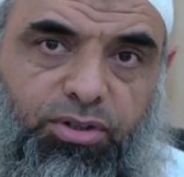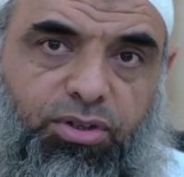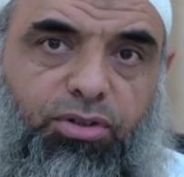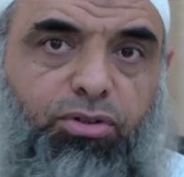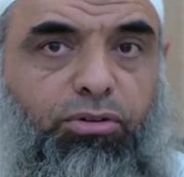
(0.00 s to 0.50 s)

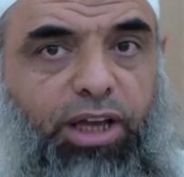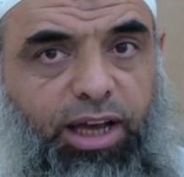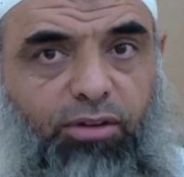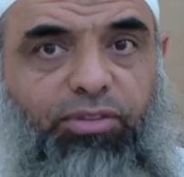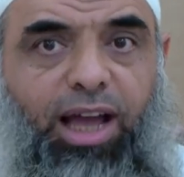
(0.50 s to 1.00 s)
So the
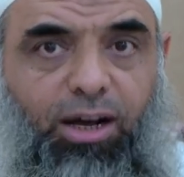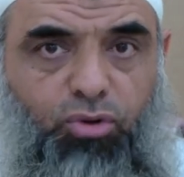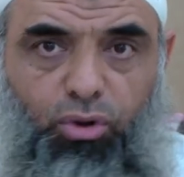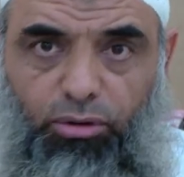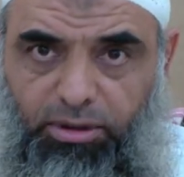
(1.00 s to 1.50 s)
head of the
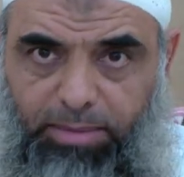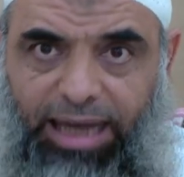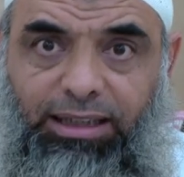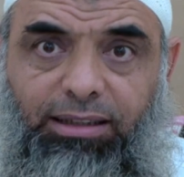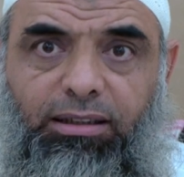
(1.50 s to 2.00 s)
household, the
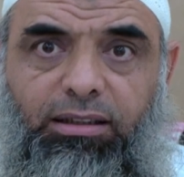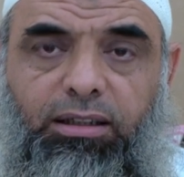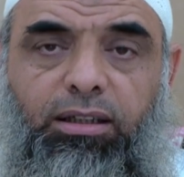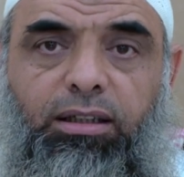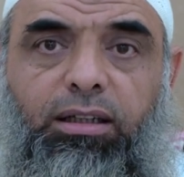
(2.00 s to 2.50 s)
man,
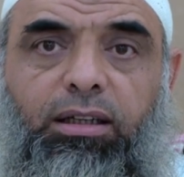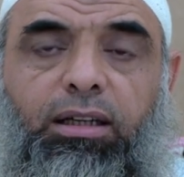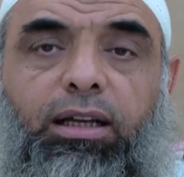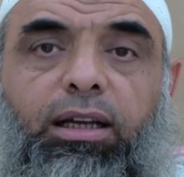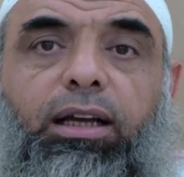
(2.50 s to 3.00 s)

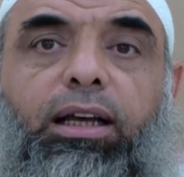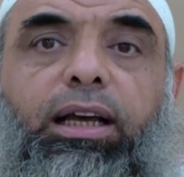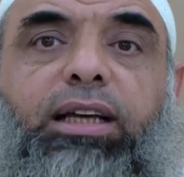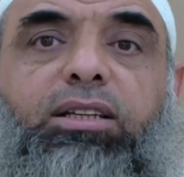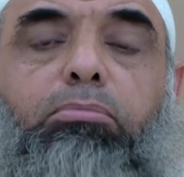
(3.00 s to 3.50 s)

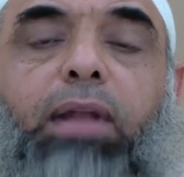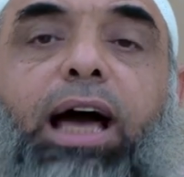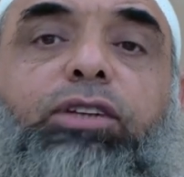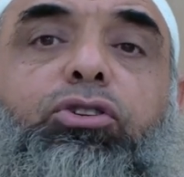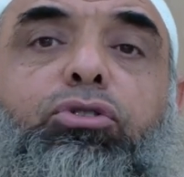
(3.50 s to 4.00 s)
is
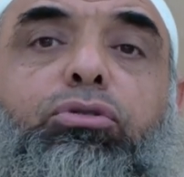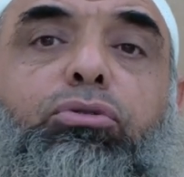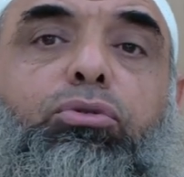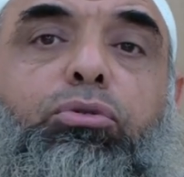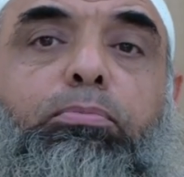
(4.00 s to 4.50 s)
obliged
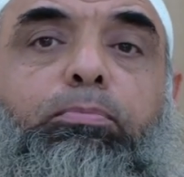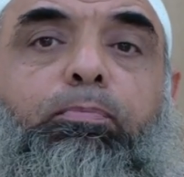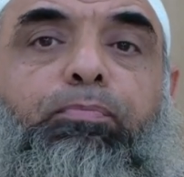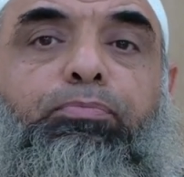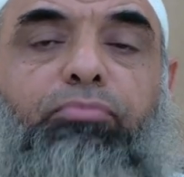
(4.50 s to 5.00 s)
to
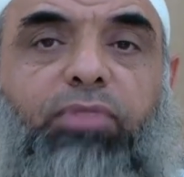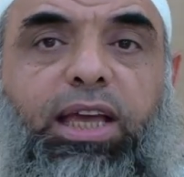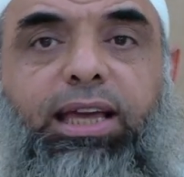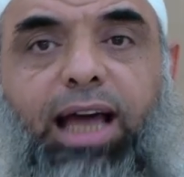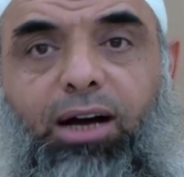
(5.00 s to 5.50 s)

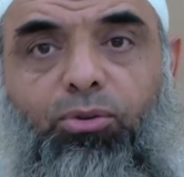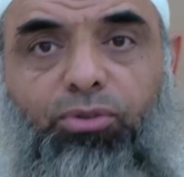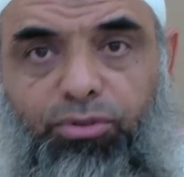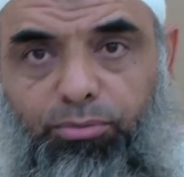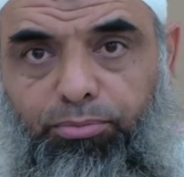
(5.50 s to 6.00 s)
take
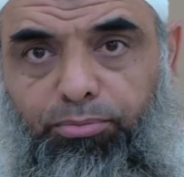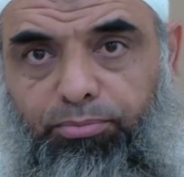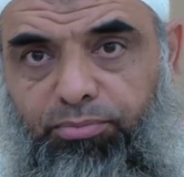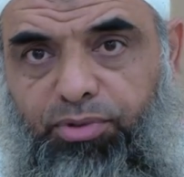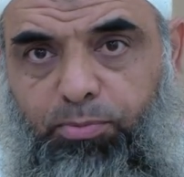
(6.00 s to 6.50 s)
out,
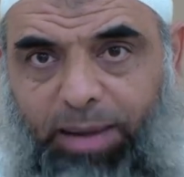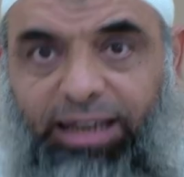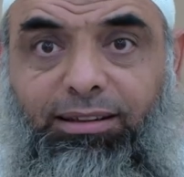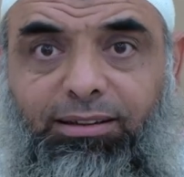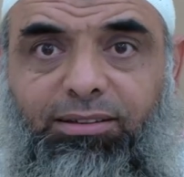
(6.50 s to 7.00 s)

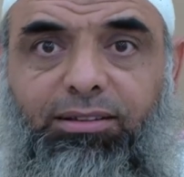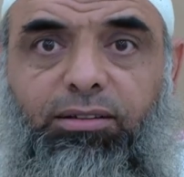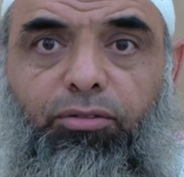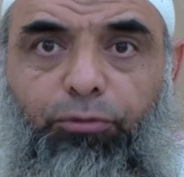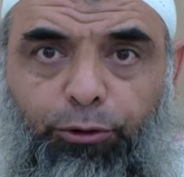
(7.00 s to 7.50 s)
spend
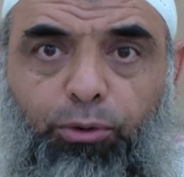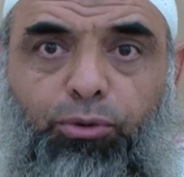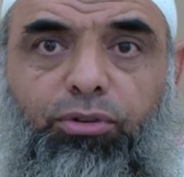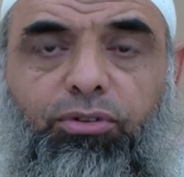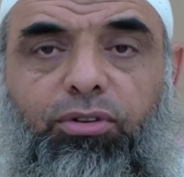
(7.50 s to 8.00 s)

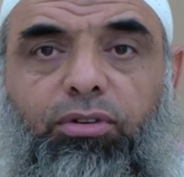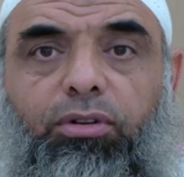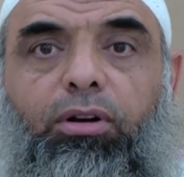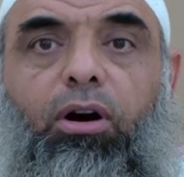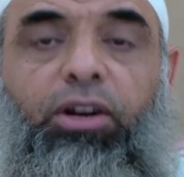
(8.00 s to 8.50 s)
food
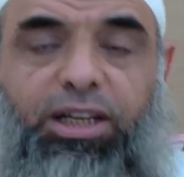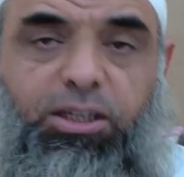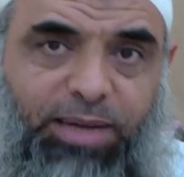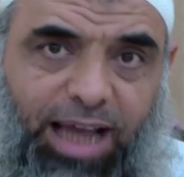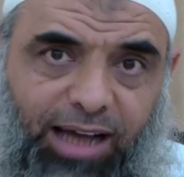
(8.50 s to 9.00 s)
on
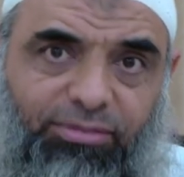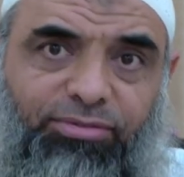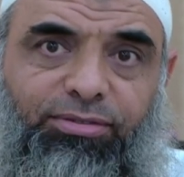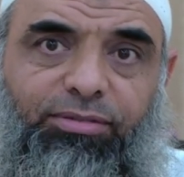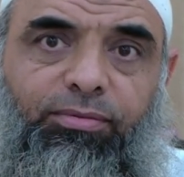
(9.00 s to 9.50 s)
his
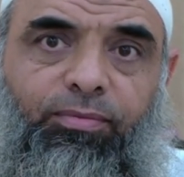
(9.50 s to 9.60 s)
behalf,